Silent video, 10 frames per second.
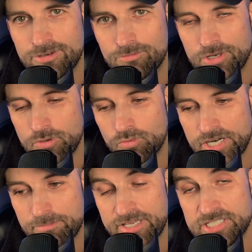what you want
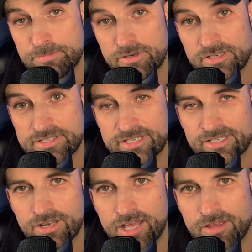to be experiencing
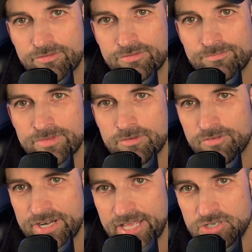in life,
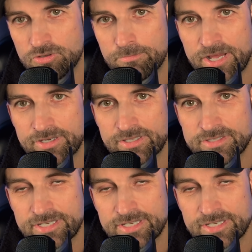financial abundance,